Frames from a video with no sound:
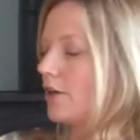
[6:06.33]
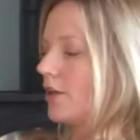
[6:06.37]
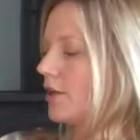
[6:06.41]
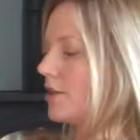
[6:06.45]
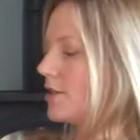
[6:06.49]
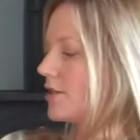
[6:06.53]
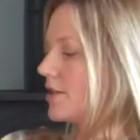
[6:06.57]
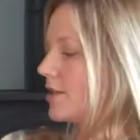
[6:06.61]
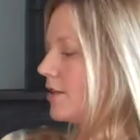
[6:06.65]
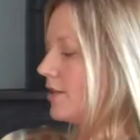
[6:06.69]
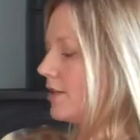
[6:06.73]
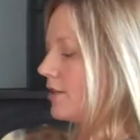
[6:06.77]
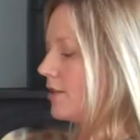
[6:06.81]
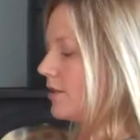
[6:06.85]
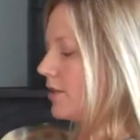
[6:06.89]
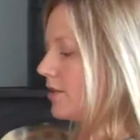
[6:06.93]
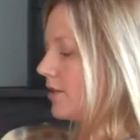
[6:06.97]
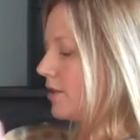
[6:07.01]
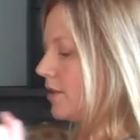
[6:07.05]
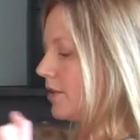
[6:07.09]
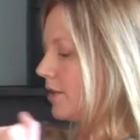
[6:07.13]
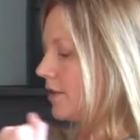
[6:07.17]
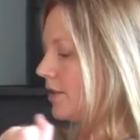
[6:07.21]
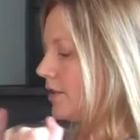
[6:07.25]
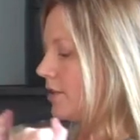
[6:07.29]
Good.
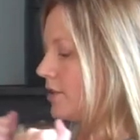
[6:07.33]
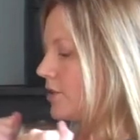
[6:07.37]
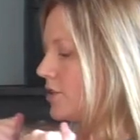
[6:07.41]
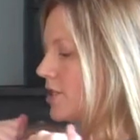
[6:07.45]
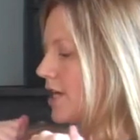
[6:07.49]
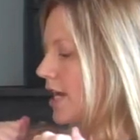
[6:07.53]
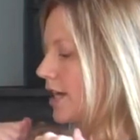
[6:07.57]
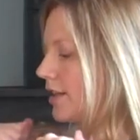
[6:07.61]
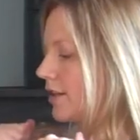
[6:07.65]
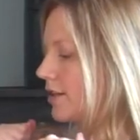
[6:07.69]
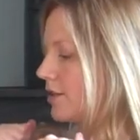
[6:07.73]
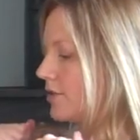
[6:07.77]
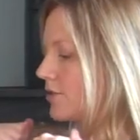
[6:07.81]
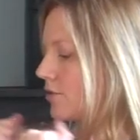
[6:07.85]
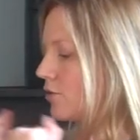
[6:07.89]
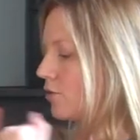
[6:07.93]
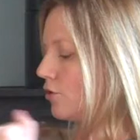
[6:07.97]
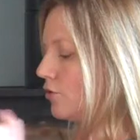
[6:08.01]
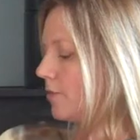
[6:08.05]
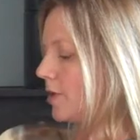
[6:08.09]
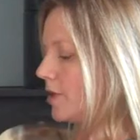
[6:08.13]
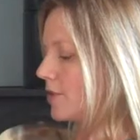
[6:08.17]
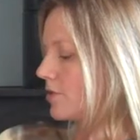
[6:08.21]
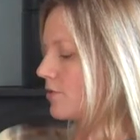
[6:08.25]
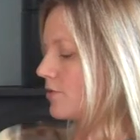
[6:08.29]
Check those
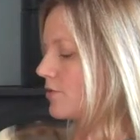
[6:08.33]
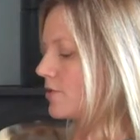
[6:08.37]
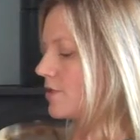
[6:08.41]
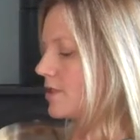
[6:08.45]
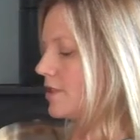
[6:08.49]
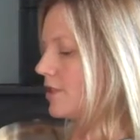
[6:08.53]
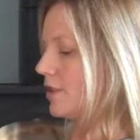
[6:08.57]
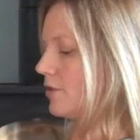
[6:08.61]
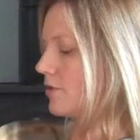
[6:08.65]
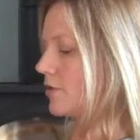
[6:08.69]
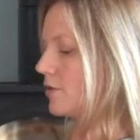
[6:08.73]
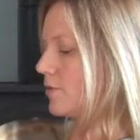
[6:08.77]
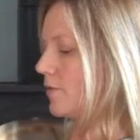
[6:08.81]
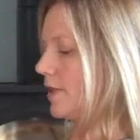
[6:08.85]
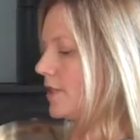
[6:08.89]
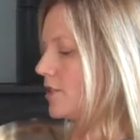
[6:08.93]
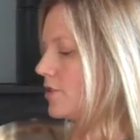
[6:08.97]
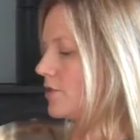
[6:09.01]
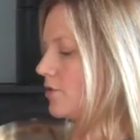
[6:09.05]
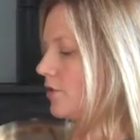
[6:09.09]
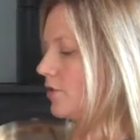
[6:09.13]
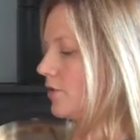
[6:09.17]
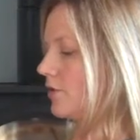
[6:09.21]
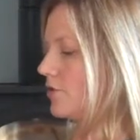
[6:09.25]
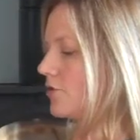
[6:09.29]
core muscles still
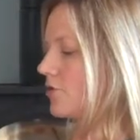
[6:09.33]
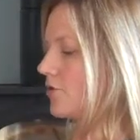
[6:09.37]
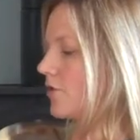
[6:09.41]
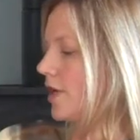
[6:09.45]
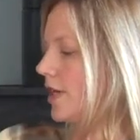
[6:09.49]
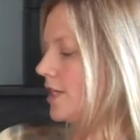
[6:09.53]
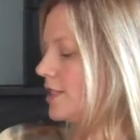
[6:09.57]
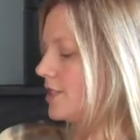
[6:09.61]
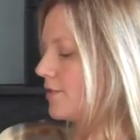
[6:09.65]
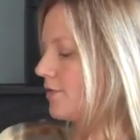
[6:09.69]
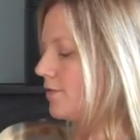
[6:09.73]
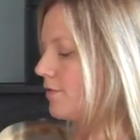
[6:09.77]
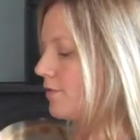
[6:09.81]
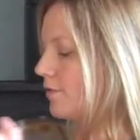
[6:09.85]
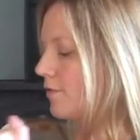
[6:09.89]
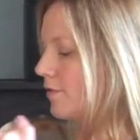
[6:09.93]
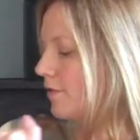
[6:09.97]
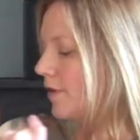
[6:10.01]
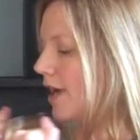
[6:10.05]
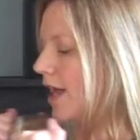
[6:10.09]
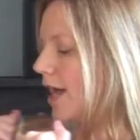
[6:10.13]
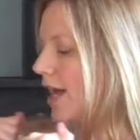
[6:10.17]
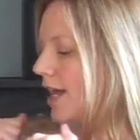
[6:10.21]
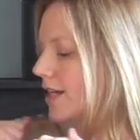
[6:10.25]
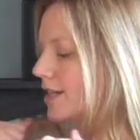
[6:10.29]
switched on, trying to
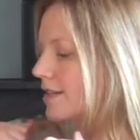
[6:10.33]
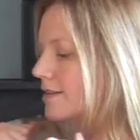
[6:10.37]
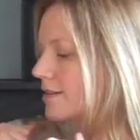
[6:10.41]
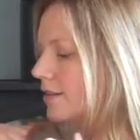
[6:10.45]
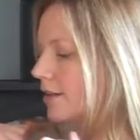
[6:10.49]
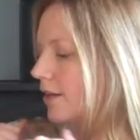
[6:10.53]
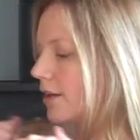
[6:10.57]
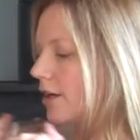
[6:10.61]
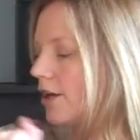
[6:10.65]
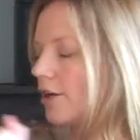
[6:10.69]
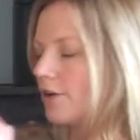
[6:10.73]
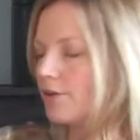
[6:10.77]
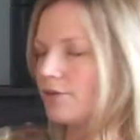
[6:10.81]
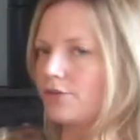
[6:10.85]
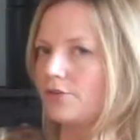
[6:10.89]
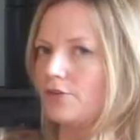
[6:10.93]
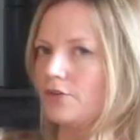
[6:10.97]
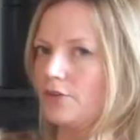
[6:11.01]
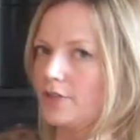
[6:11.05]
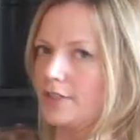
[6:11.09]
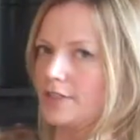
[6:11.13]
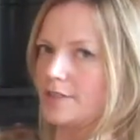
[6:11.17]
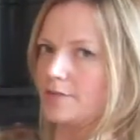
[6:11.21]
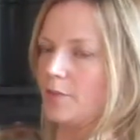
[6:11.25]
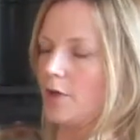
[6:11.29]
flex and curl
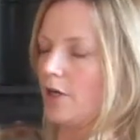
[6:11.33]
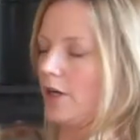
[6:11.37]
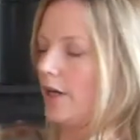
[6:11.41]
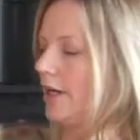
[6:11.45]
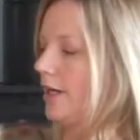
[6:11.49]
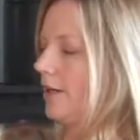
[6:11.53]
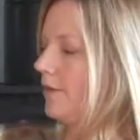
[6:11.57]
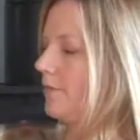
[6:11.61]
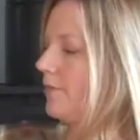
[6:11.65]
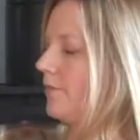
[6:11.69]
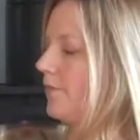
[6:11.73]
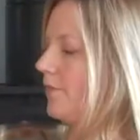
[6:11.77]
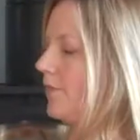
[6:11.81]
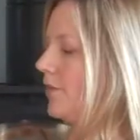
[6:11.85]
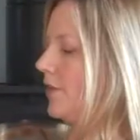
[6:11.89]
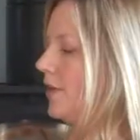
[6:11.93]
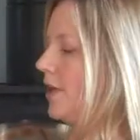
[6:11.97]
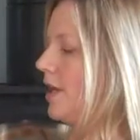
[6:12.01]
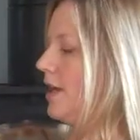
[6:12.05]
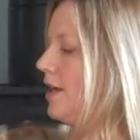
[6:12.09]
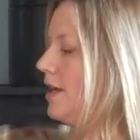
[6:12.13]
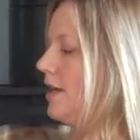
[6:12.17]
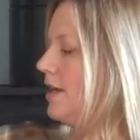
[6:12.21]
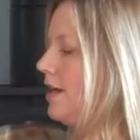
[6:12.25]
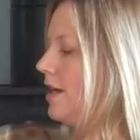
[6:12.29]
through the spine.
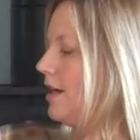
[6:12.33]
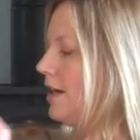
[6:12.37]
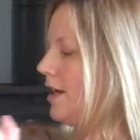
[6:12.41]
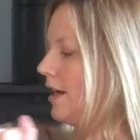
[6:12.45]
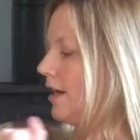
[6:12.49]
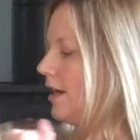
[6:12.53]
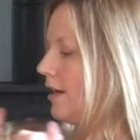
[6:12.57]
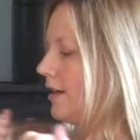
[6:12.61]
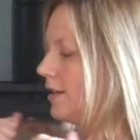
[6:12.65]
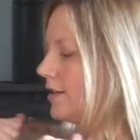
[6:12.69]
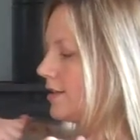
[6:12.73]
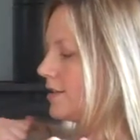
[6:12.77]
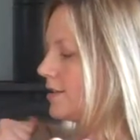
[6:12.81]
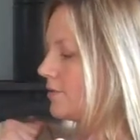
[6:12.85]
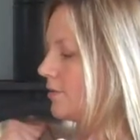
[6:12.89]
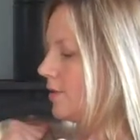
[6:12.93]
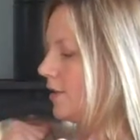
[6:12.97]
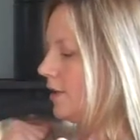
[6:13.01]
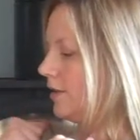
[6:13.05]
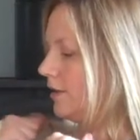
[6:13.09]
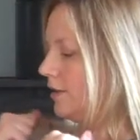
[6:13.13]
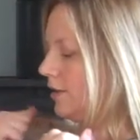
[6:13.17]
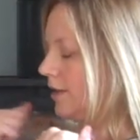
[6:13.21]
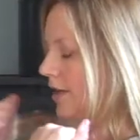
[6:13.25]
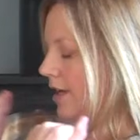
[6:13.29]
Last
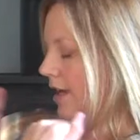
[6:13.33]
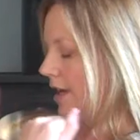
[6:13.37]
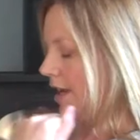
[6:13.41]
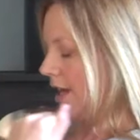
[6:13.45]
one.